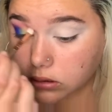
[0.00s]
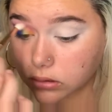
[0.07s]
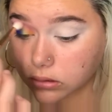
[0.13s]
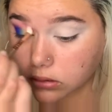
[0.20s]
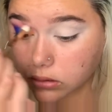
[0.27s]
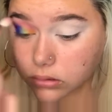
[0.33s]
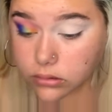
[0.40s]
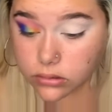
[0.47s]

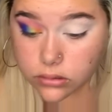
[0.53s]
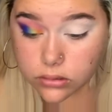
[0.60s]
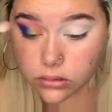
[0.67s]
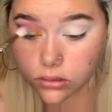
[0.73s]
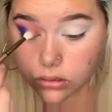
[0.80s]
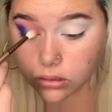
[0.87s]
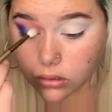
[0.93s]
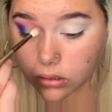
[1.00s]

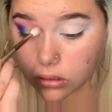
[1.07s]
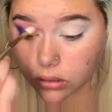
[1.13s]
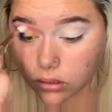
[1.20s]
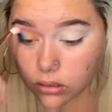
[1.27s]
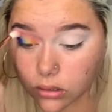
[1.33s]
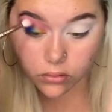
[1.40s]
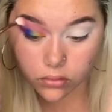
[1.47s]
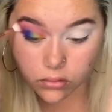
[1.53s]

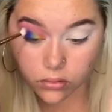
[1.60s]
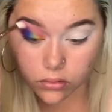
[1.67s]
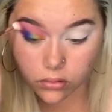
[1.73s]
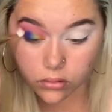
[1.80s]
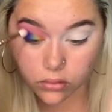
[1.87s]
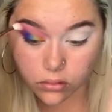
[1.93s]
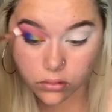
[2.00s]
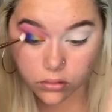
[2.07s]

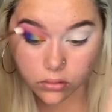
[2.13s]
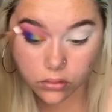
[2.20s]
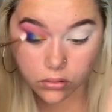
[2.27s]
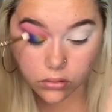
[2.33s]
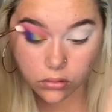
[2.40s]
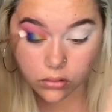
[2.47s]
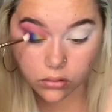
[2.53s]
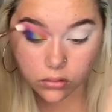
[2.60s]

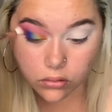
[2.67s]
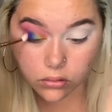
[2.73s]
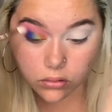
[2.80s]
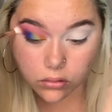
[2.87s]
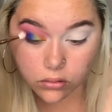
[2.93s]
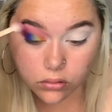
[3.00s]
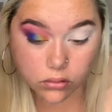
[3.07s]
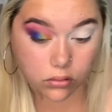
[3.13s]

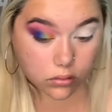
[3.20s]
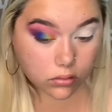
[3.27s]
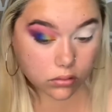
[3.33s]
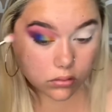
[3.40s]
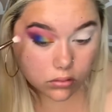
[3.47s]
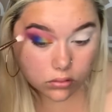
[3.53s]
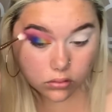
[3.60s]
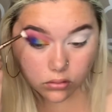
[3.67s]

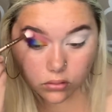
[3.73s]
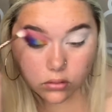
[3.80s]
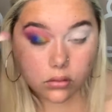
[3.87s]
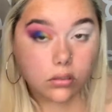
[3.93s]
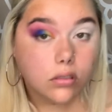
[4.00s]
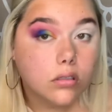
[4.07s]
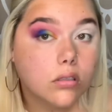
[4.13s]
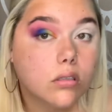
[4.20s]

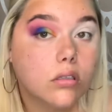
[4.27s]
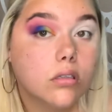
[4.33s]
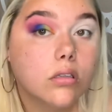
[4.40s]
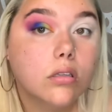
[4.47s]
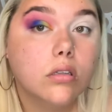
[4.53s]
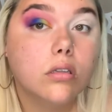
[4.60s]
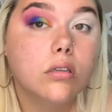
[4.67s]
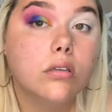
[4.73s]

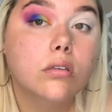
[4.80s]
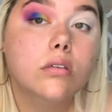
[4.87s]
Nobody speaks.